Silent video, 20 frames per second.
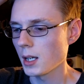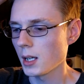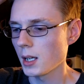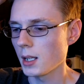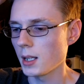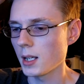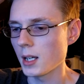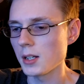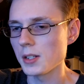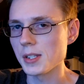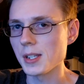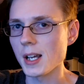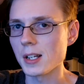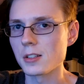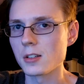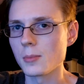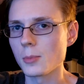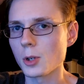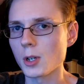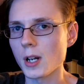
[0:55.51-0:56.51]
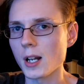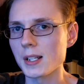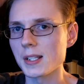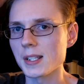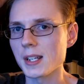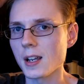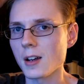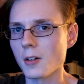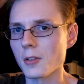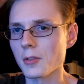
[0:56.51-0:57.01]
And then I just got 2 more nights
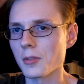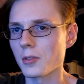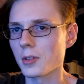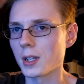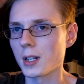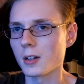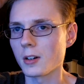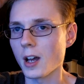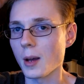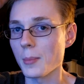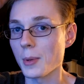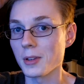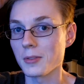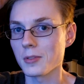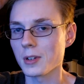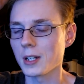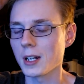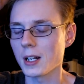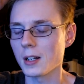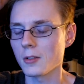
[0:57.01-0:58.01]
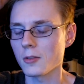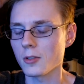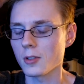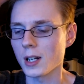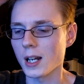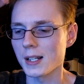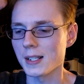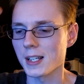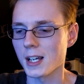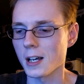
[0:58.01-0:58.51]
to go through, and then I'll have my three
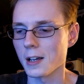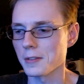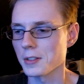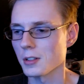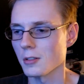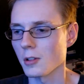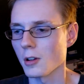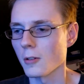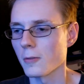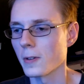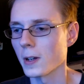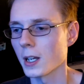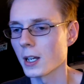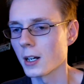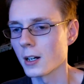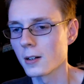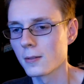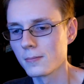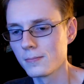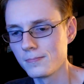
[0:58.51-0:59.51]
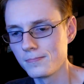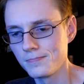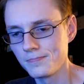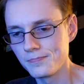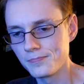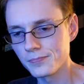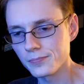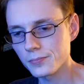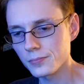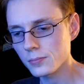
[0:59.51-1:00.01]
nights off. So go figure.
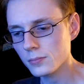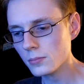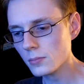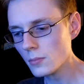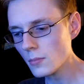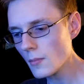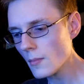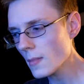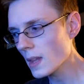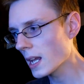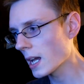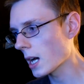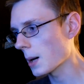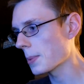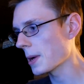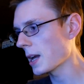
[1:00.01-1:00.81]
But